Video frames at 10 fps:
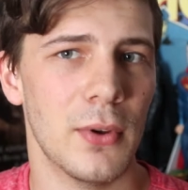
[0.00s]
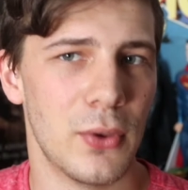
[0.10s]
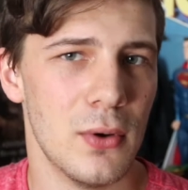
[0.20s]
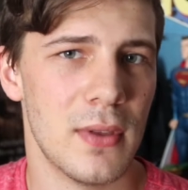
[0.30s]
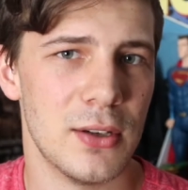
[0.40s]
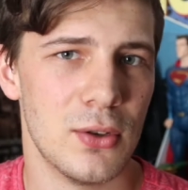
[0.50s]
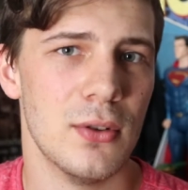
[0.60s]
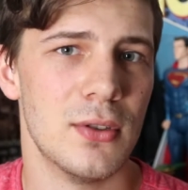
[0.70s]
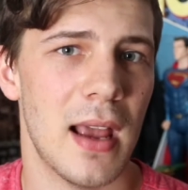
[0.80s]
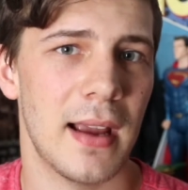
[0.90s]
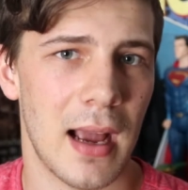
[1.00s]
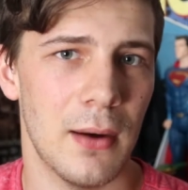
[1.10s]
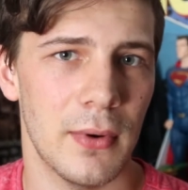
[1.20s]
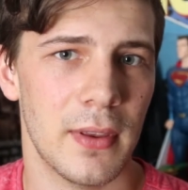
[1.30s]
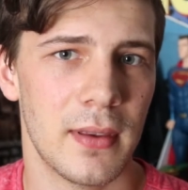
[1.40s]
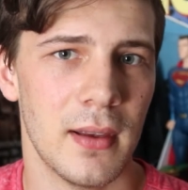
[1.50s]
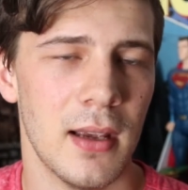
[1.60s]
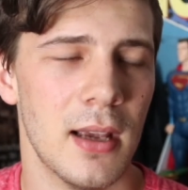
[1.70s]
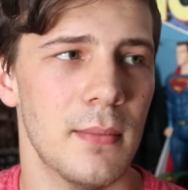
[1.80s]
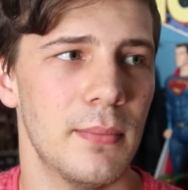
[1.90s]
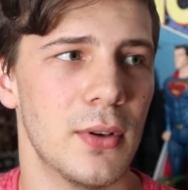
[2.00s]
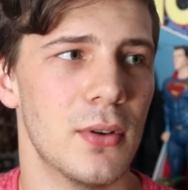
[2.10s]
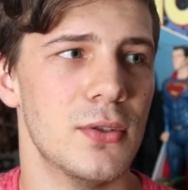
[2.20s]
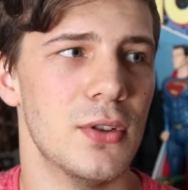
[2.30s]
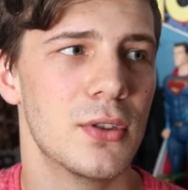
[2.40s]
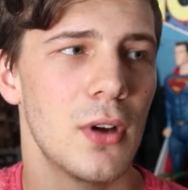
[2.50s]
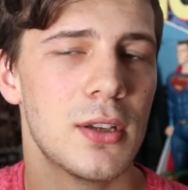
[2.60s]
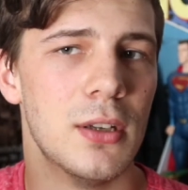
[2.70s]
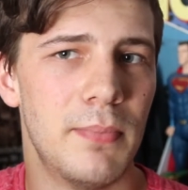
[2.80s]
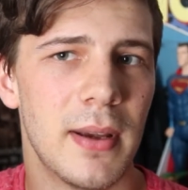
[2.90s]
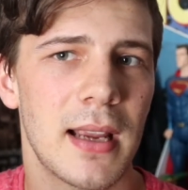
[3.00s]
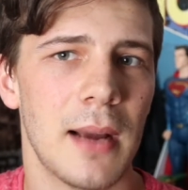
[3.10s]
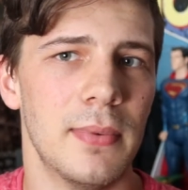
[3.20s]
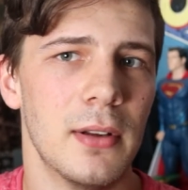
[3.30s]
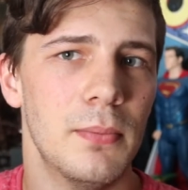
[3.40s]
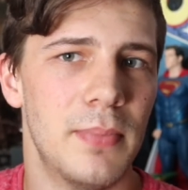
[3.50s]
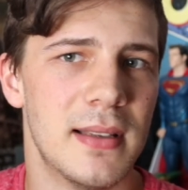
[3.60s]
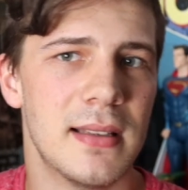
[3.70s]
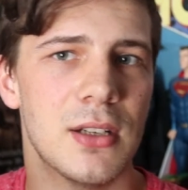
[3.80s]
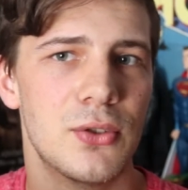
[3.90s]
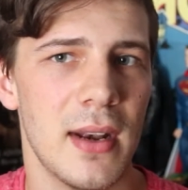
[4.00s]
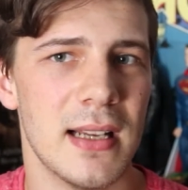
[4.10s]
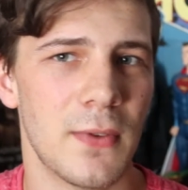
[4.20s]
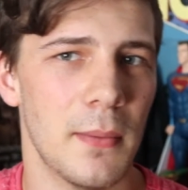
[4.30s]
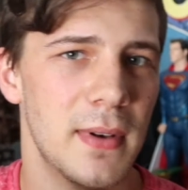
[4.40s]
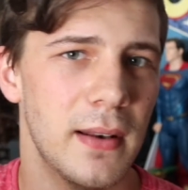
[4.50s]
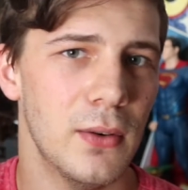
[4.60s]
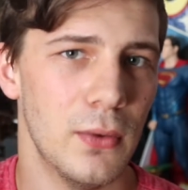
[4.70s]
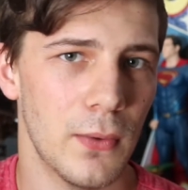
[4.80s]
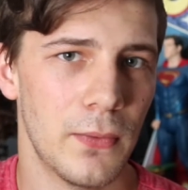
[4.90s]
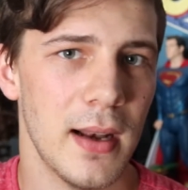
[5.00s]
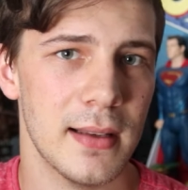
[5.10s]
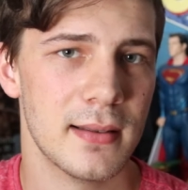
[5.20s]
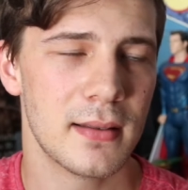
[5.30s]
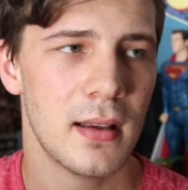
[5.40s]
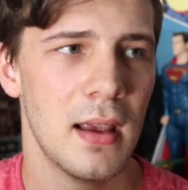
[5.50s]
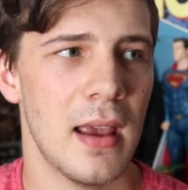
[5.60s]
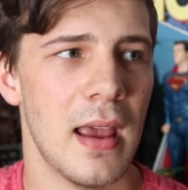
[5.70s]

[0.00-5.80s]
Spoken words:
with who they choose to hang out with, because you start to pick up little bits and traits from your friends.